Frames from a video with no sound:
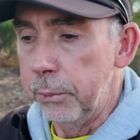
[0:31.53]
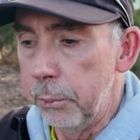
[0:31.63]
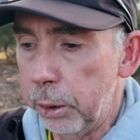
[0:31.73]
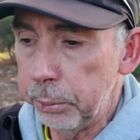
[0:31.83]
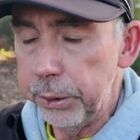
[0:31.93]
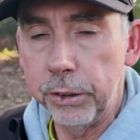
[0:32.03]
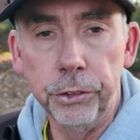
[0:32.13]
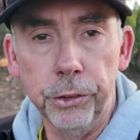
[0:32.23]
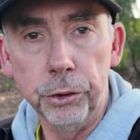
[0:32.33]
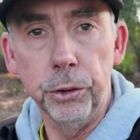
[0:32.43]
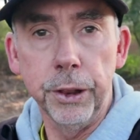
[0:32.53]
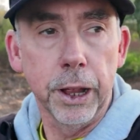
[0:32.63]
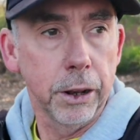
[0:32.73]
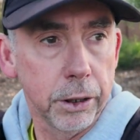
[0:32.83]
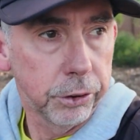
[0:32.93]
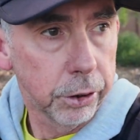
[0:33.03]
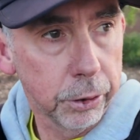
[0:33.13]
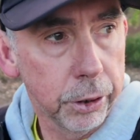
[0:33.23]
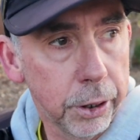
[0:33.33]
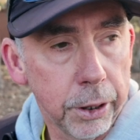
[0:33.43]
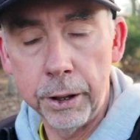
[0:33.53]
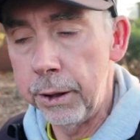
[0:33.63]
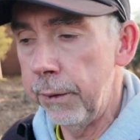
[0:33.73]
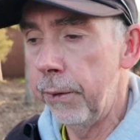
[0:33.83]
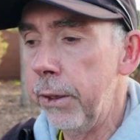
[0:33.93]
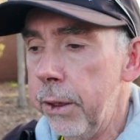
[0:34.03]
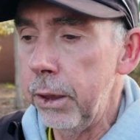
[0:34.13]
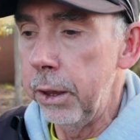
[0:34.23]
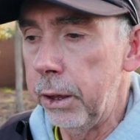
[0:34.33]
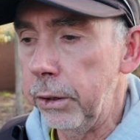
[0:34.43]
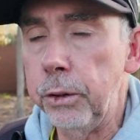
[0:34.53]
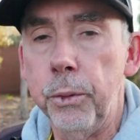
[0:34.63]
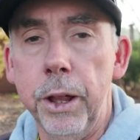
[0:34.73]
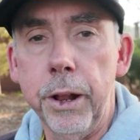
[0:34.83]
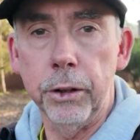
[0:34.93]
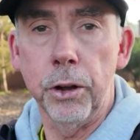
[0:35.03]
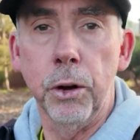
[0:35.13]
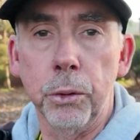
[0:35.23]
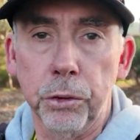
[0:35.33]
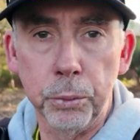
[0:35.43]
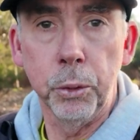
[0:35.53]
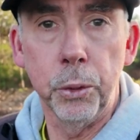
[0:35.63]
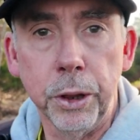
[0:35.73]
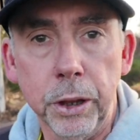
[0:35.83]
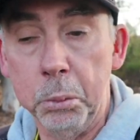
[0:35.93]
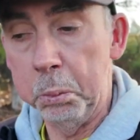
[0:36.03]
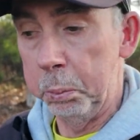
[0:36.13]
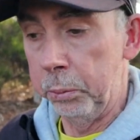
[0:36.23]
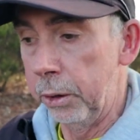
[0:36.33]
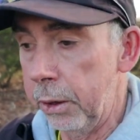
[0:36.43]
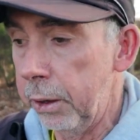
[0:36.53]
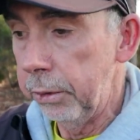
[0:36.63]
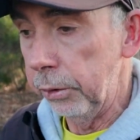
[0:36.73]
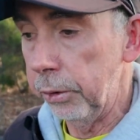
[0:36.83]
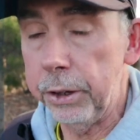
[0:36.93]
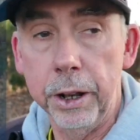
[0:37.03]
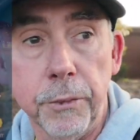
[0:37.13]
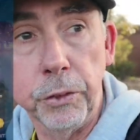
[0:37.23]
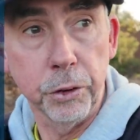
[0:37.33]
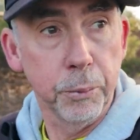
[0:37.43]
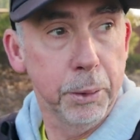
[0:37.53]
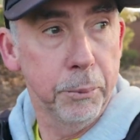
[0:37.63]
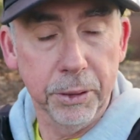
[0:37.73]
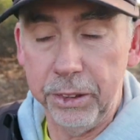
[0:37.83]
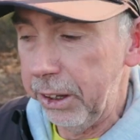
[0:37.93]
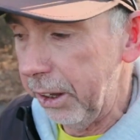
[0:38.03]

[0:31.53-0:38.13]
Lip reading: Melbourne doesn't do that. So I think we had our coldest morning that I can ever remember